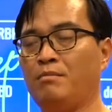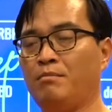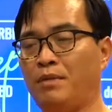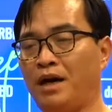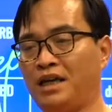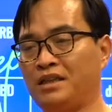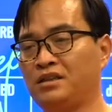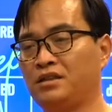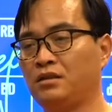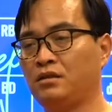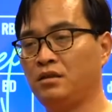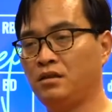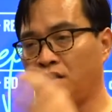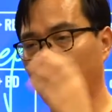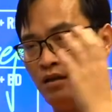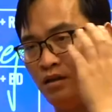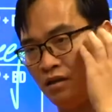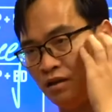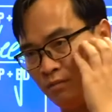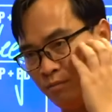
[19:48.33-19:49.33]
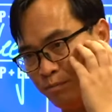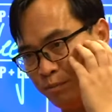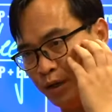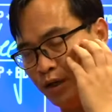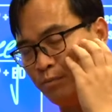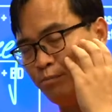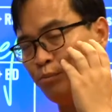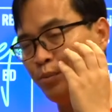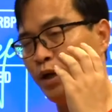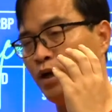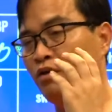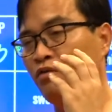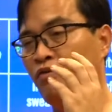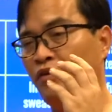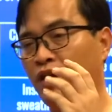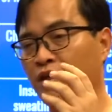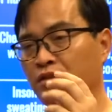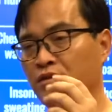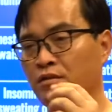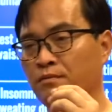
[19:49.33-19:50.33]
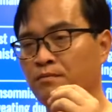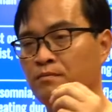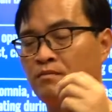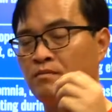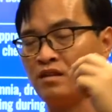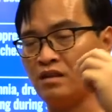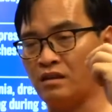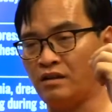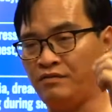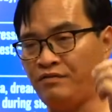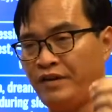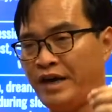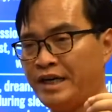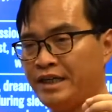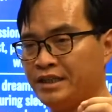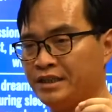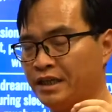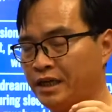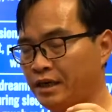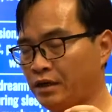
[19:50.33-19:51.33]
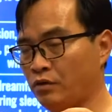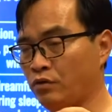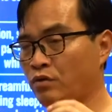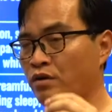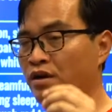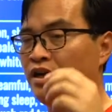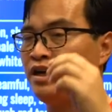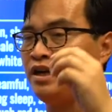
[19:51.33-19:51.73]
But the pale face, the fire energy low,